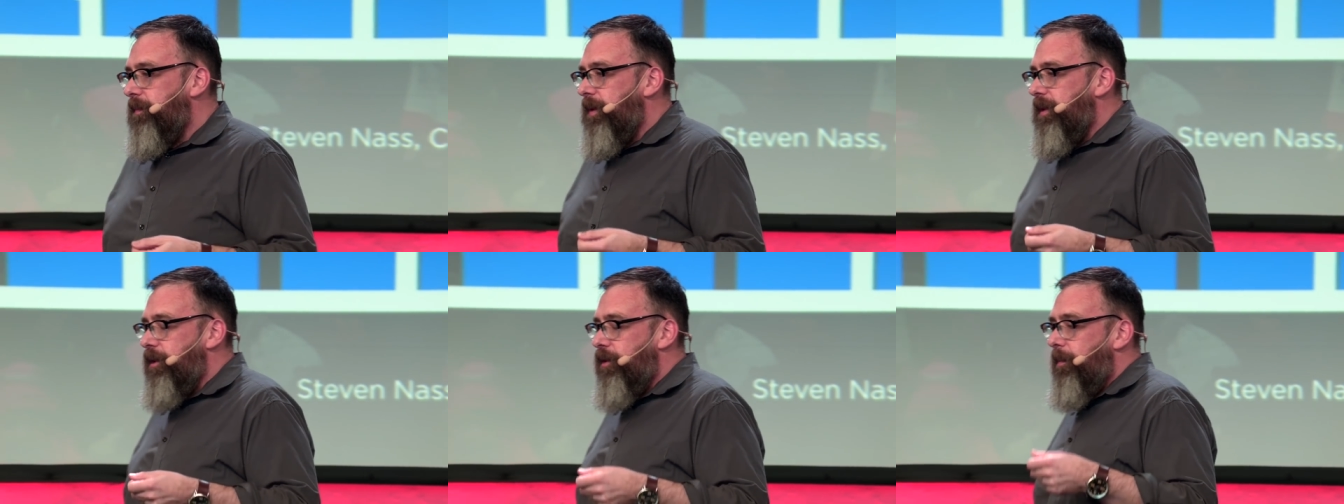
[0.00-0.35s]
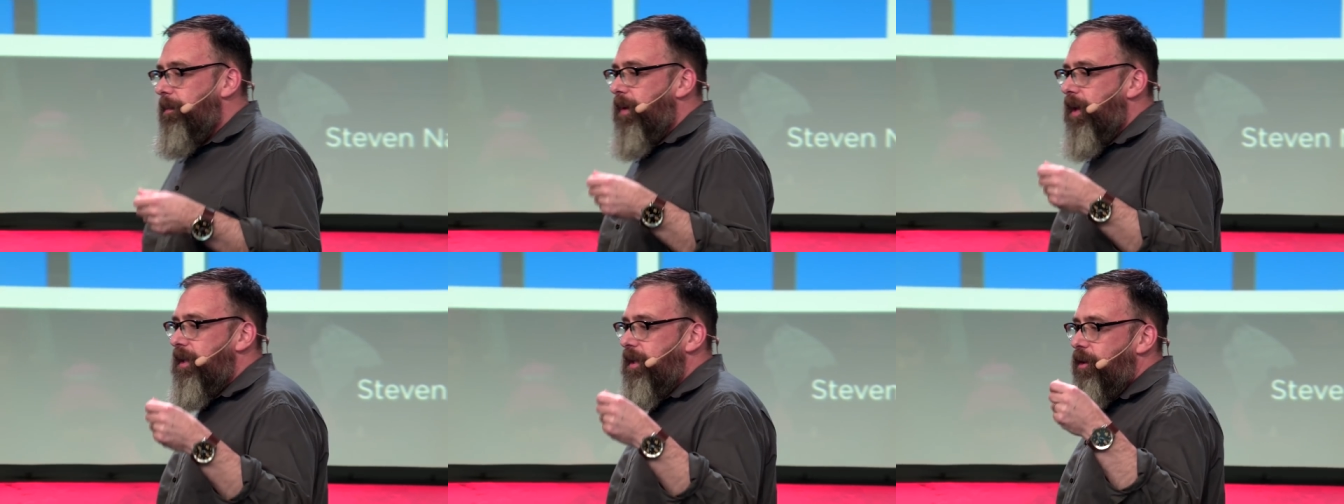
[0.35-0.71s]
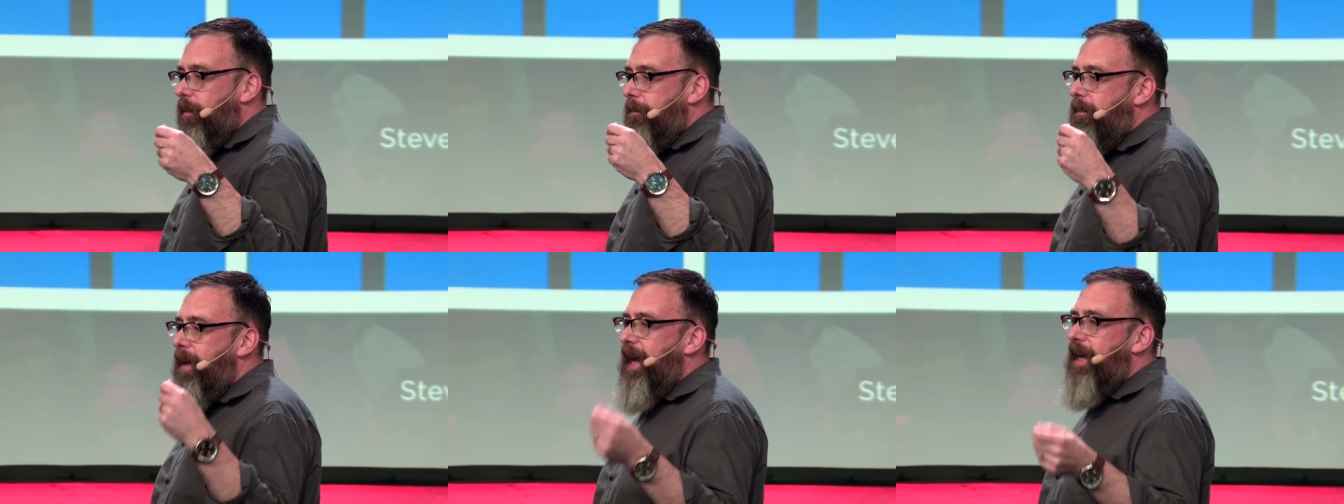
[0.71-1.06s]
a little, a little
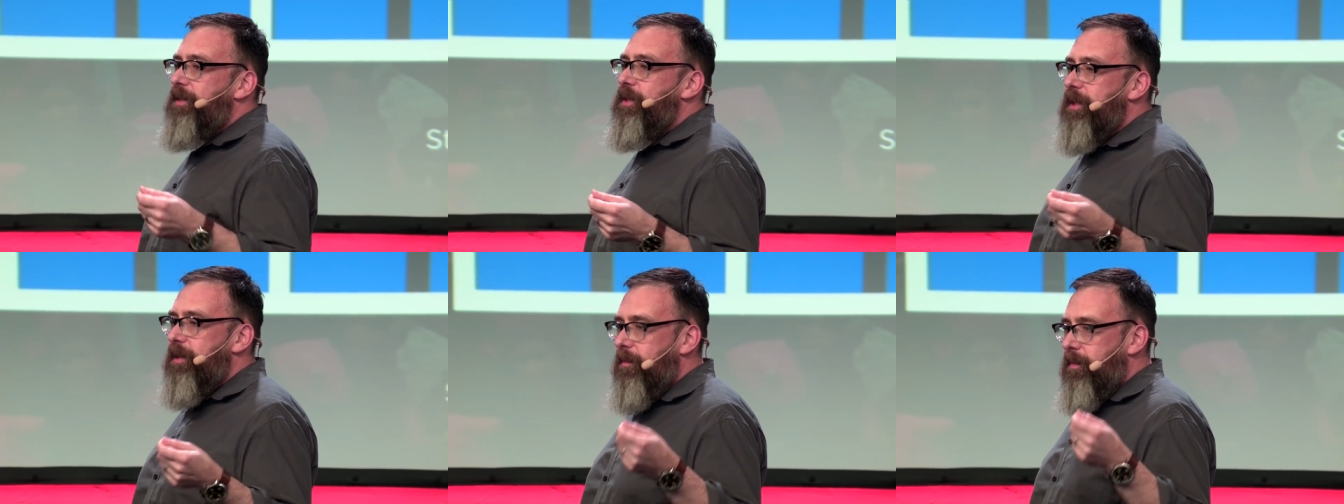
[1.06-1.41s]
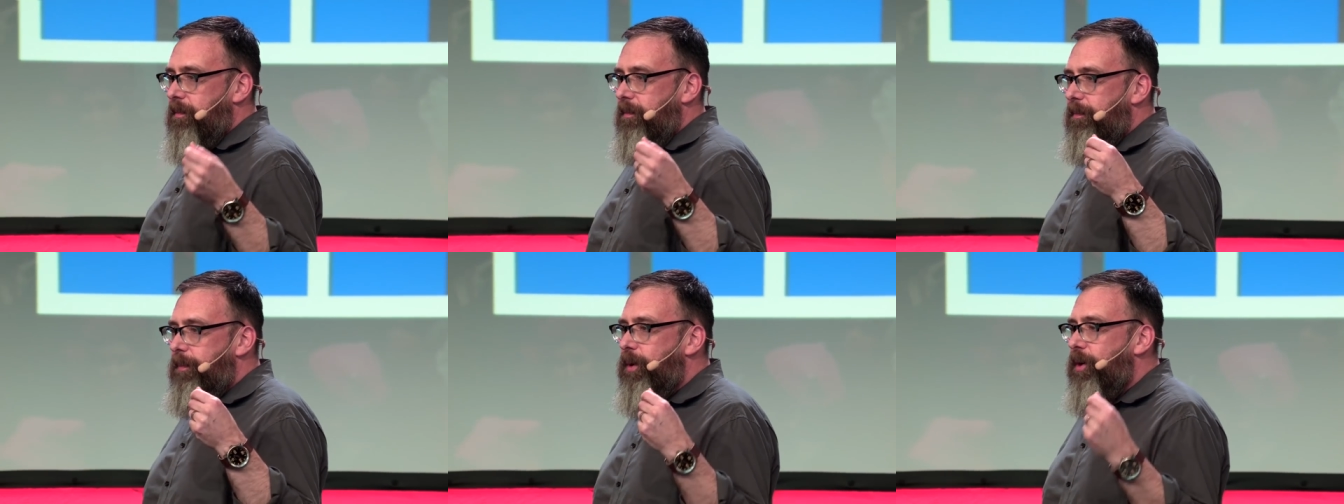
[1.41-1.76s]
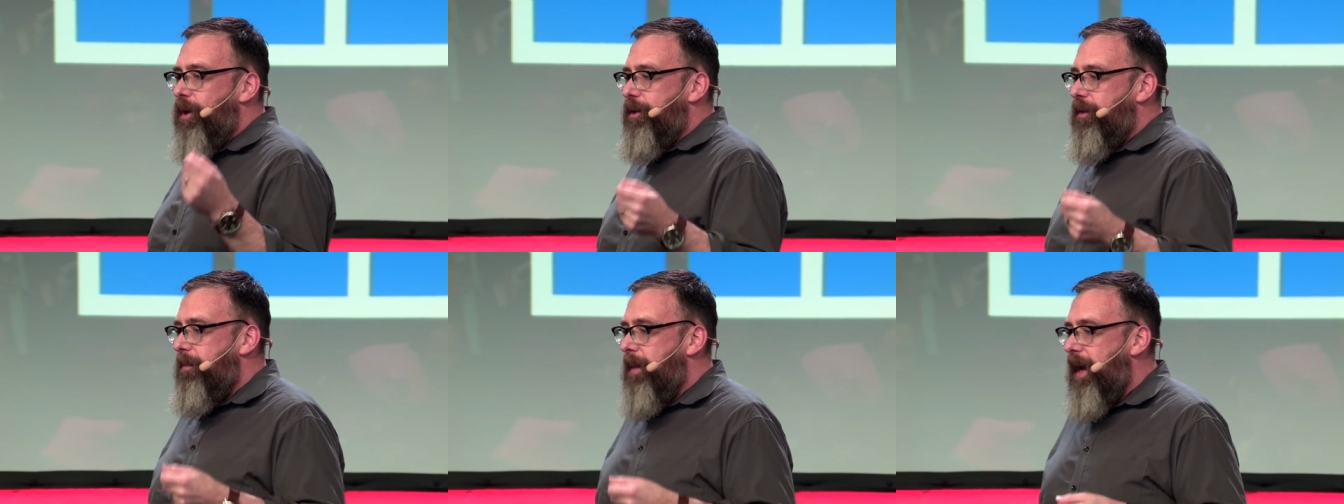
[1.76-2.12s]
magic
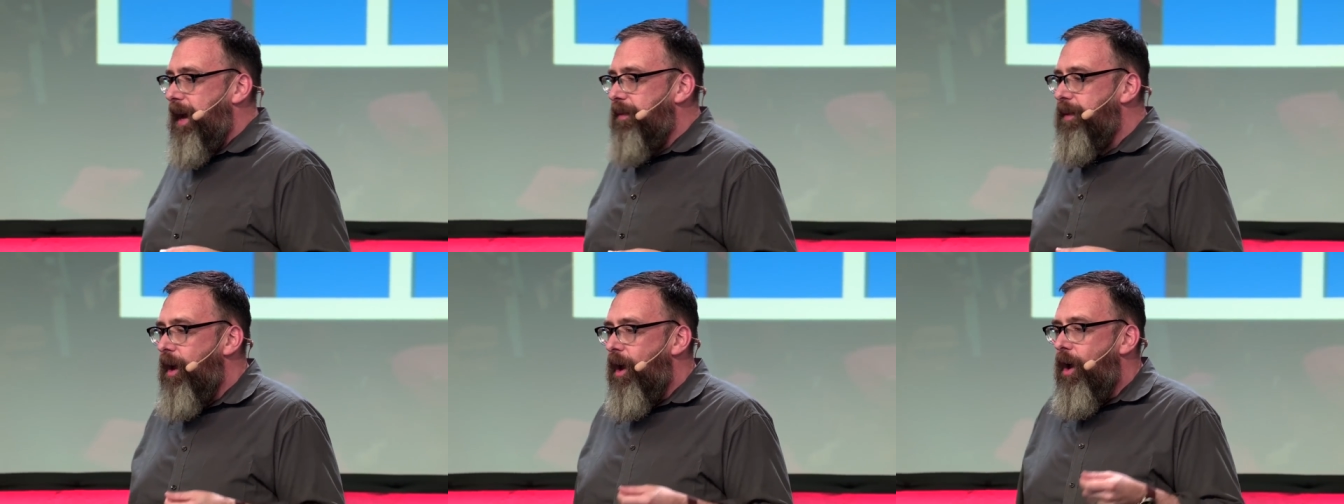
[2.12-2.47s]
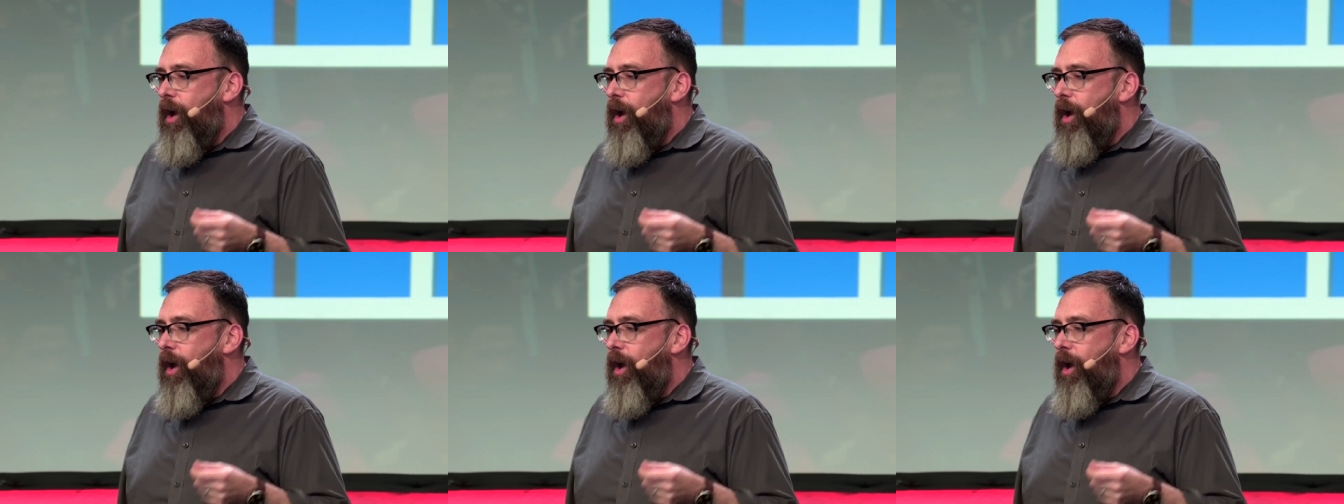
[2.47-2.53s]
border math?